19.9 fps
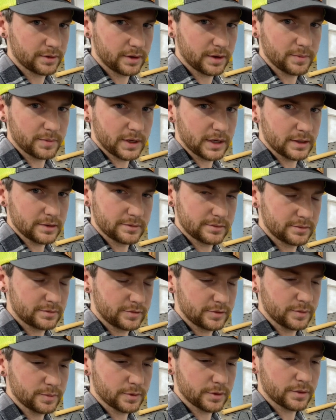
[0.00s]
I'm not
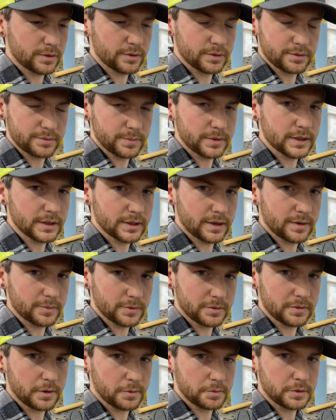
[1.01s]
super old, but
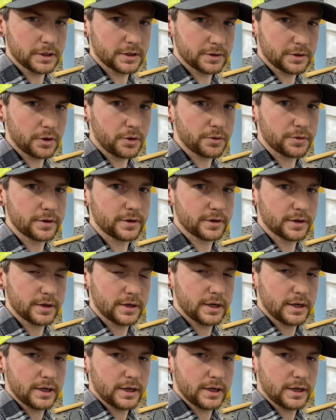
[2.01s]
I'm getting older,